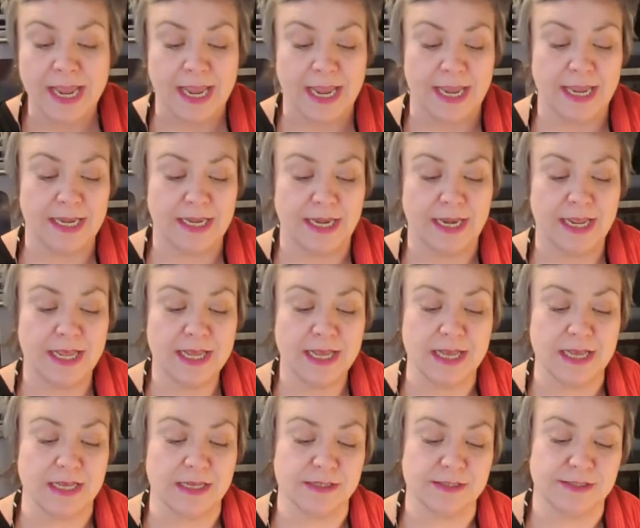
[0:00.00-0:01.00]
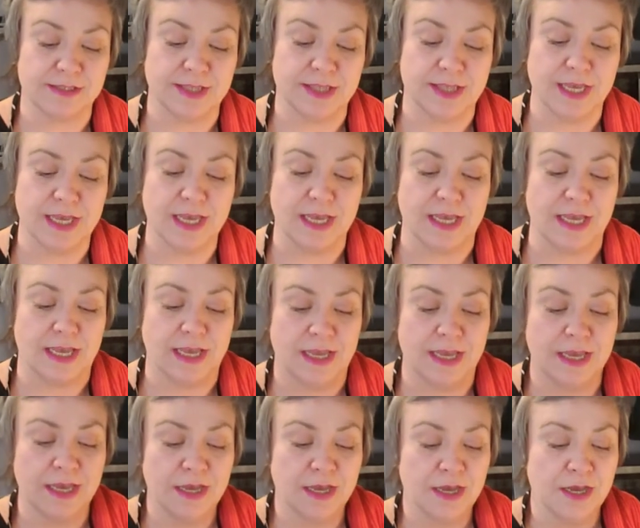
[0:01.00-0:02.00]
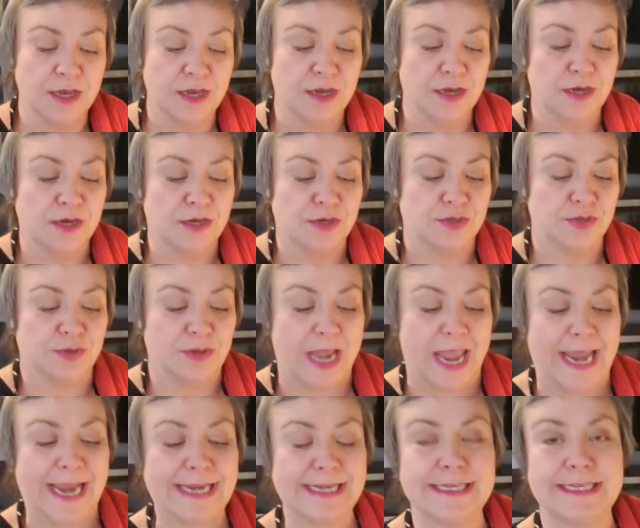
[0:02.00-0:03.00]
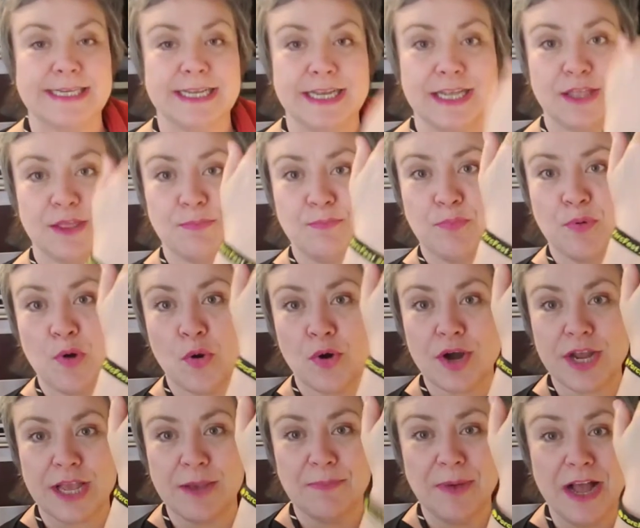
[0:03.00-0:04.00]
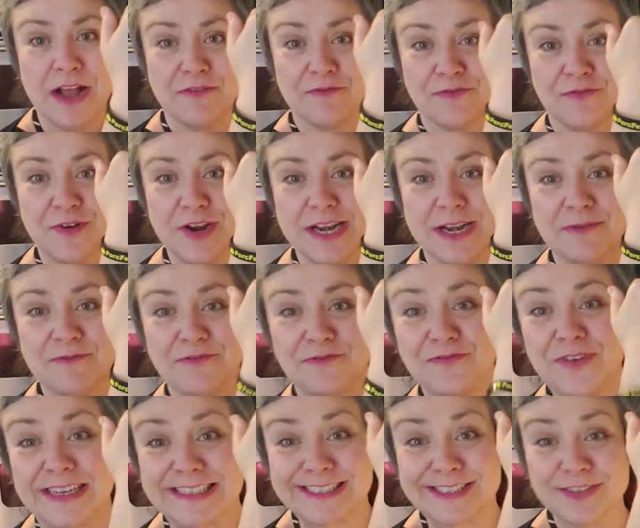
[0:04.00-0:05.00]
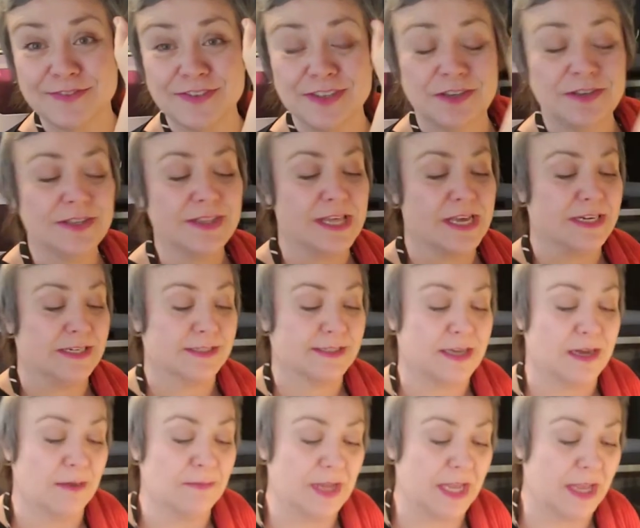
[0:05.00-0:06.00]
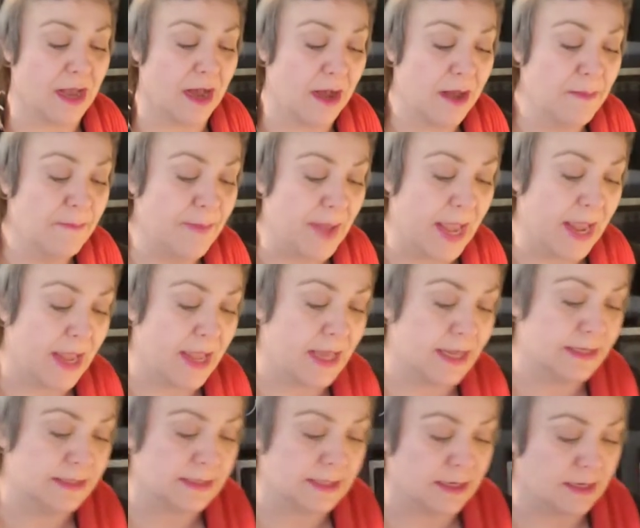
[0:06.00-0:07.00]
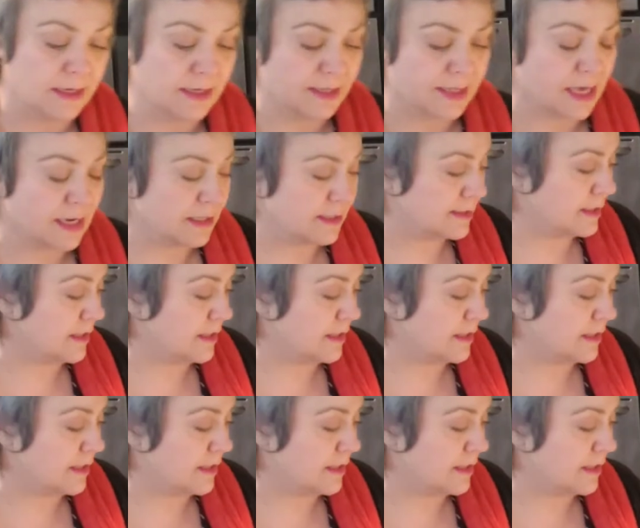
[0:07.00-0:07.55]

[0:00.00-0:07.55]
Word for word: It is the 18th Porcupine Freedom Festival that is coming up and uh, that is